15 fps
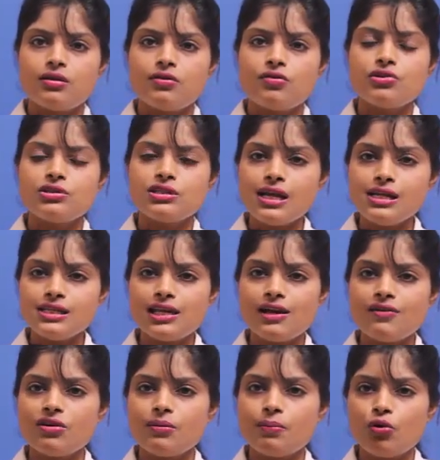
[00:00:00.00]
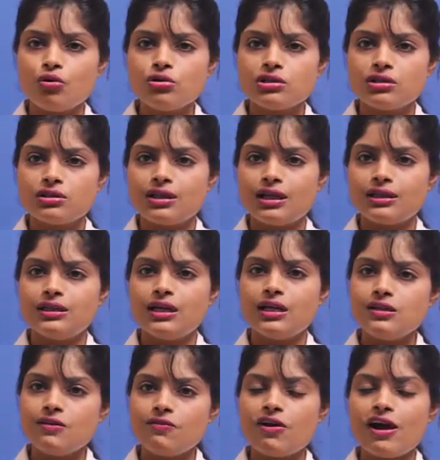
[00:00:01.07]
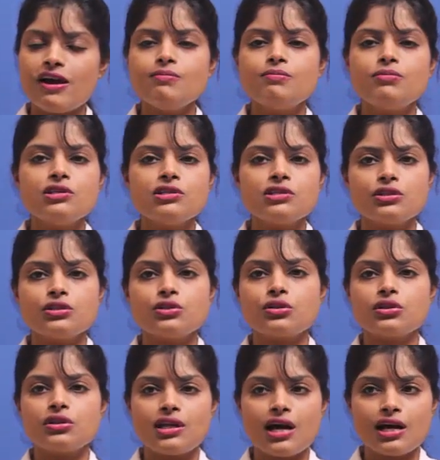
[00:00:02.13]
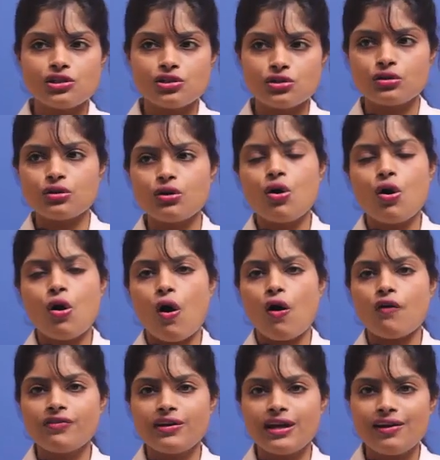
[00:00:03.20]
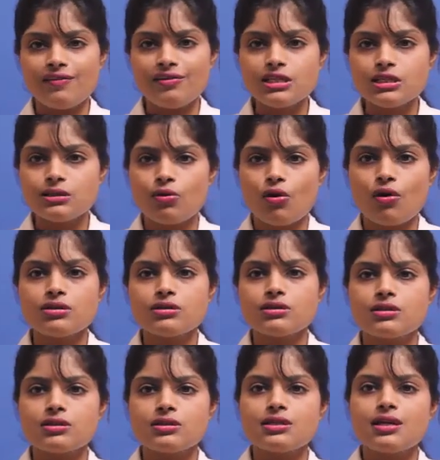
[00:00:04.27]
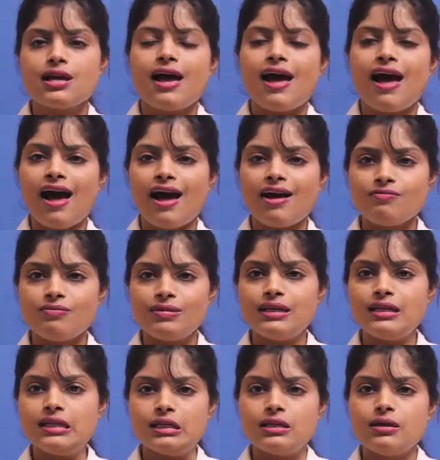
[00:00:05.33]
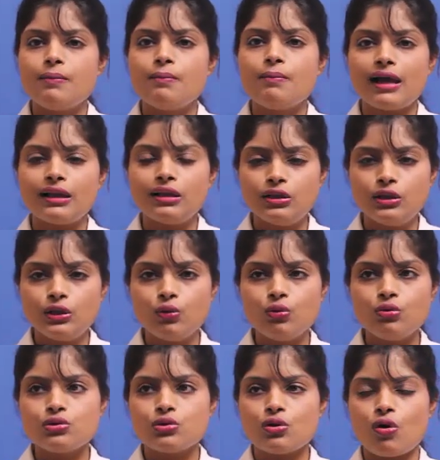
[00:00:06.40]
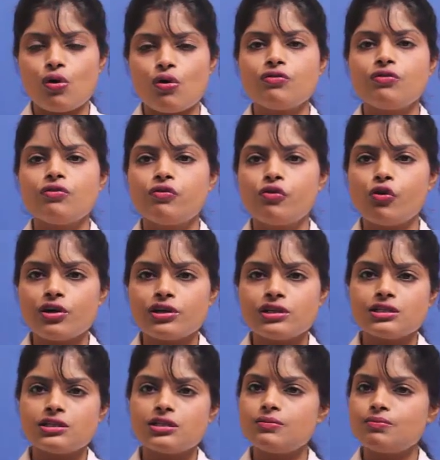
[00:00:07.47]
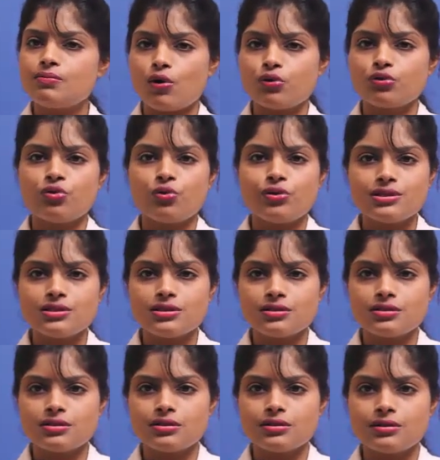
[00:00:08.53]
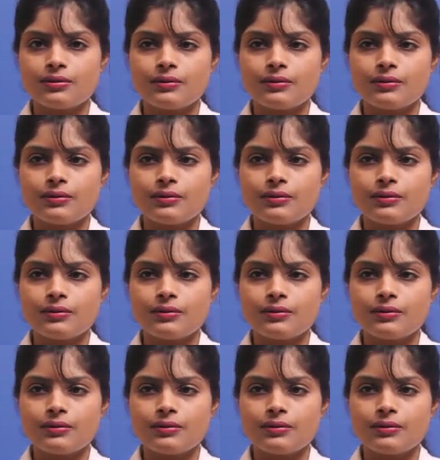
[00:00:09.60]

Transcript: Results have reported that thirty-five percent reduction of caries process have been by the use of fluoridated mouth rinses.